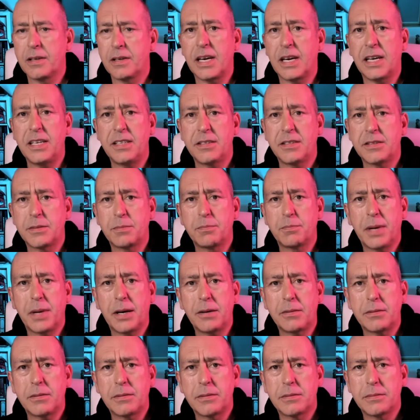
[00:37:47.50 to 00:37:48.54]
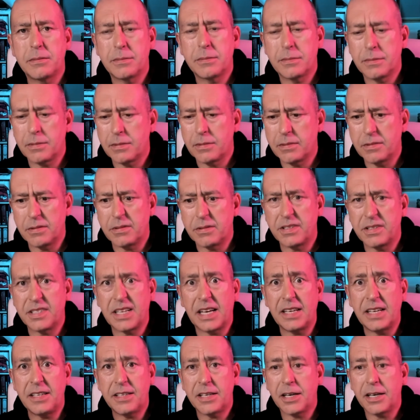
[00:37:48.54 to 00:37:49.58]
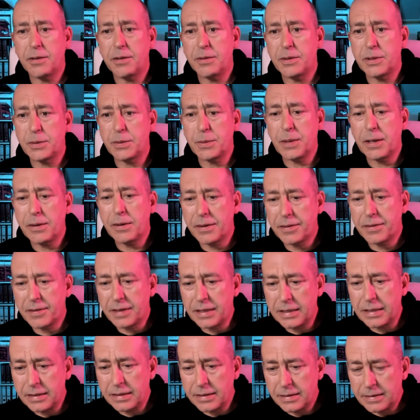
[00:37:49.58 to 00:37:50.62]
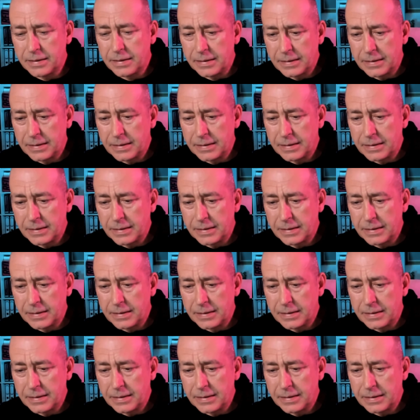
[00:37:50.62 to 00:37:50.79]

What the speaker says: Gates belt, Daco as well, I think.